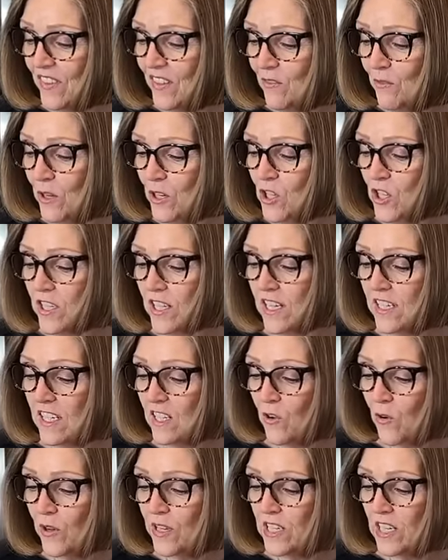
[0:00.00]
Rich says,
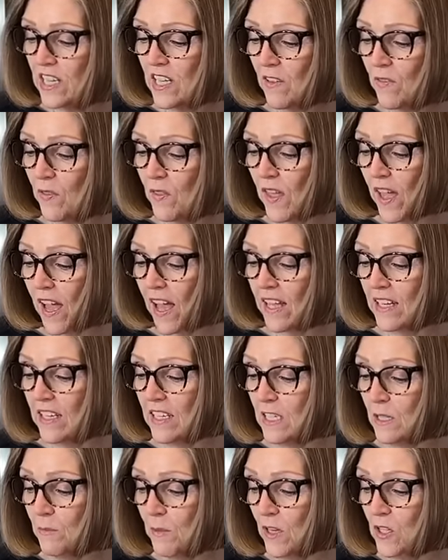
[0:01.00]
going to get that,
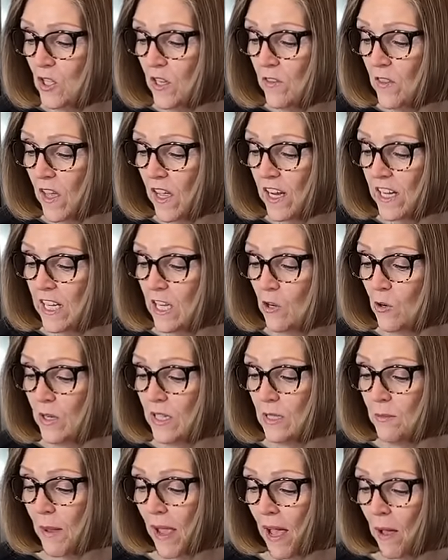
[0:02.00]
especially the
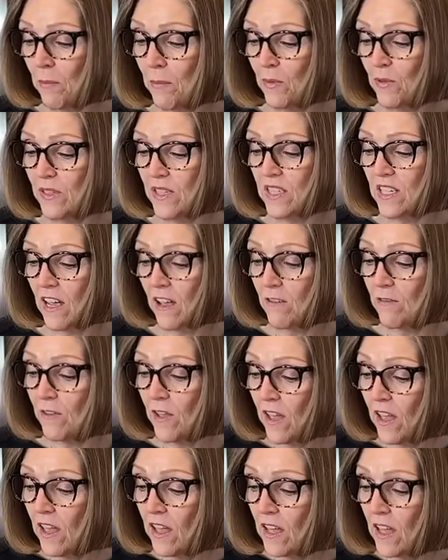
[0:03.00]
Honeycrisp apple stuff.
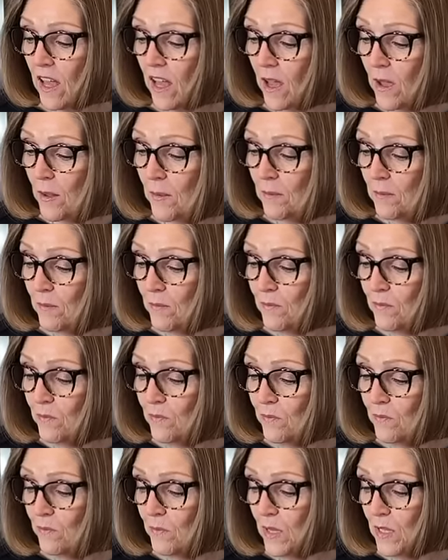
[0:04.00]

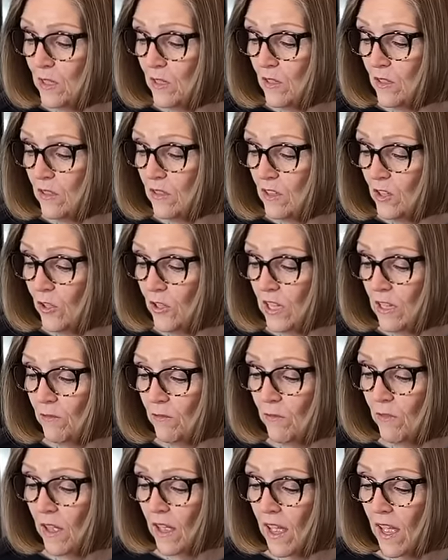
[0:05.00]
Been
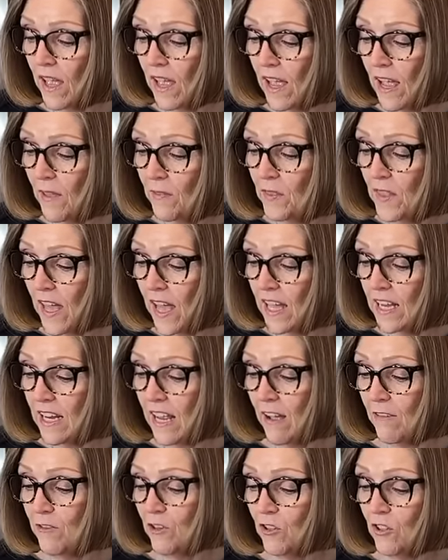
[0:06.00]
looking at that
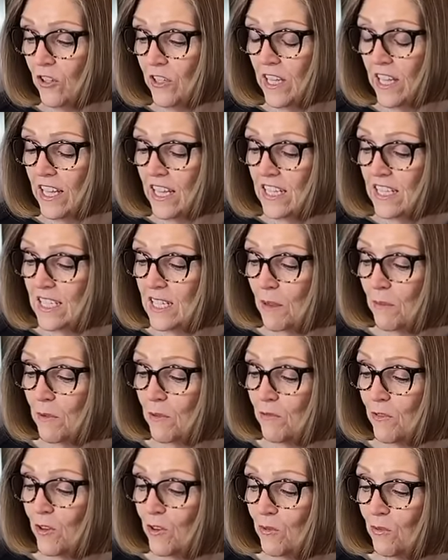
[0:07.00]
after looking at some
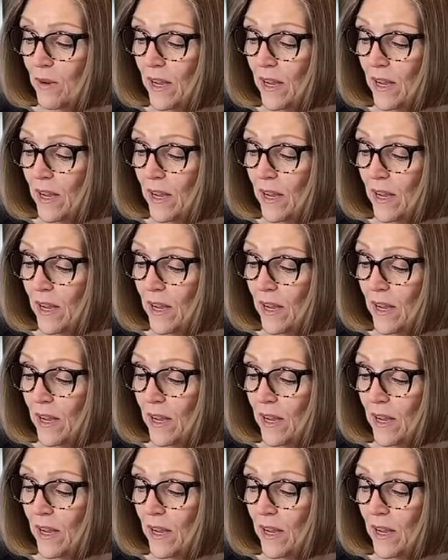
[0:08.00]
of your